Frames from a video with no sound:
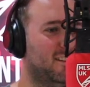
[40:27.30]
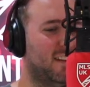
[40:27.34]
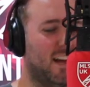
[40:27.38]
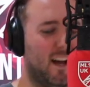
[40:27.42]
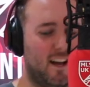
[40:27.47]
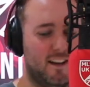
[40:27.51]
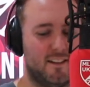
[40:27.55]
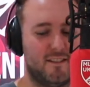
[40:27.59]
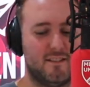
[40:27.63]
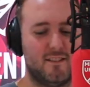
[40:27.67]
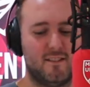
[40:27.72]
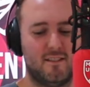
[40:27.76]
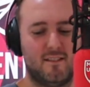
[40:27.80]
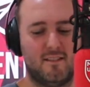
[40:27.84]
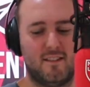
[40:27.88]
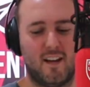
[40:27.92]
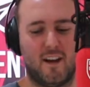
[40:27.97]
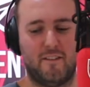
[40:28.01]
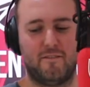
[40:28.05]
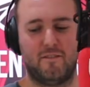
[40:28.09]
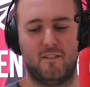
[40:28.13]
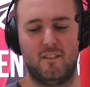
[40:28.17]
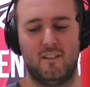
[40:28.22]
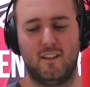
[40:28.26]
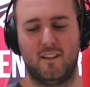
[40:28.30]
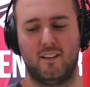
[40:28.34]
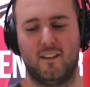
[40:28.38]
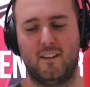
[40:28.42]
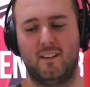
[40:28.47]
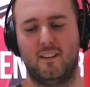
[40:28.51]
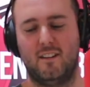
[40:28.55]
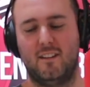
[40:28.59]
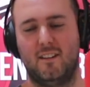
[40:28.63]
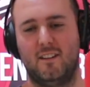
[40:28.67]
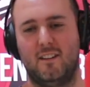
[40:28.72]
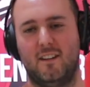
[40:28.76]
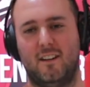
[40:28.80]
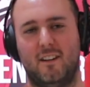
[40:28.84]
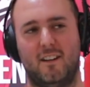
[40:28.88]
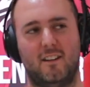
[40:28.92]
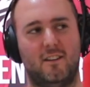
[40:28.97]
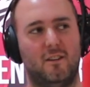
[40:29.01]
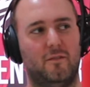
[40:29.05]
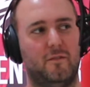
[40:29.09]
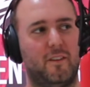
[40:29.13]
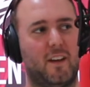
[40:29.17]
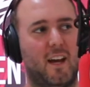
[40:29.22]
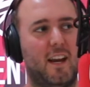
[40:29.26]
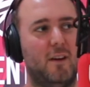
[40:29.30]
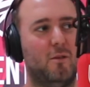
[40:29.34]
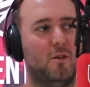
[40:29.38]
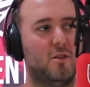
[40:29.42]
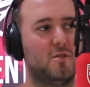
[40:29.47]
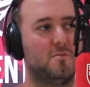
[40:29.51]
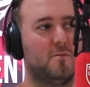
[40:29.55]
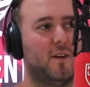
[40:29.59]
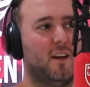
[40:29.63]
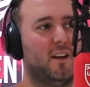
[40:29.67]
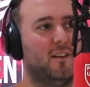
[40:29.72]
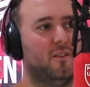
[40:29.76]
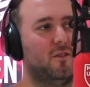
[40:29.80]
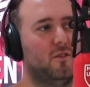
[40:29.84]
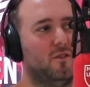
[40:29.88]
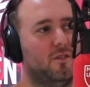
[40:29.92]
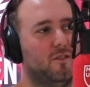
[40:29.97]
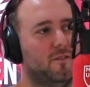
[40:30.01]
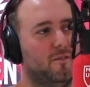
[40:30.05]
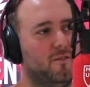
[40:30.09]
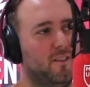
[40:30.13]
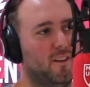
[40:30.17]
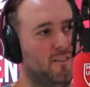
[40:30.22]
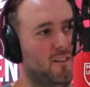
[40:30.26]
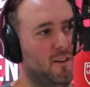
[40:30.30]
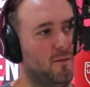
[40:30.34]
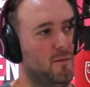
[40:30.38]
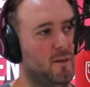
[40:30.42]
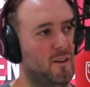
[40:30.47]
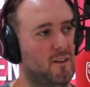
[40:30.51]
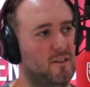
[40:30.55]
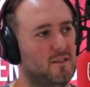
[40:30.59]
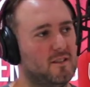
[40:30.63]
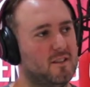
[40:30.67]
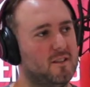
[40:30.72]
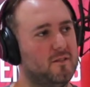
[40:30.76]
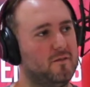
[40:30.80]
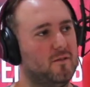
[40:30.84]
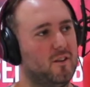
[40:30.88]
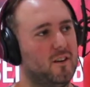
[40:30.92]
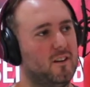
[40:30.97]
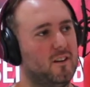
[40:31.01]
Less, definitely. I don't think anyone's made 150 appearances for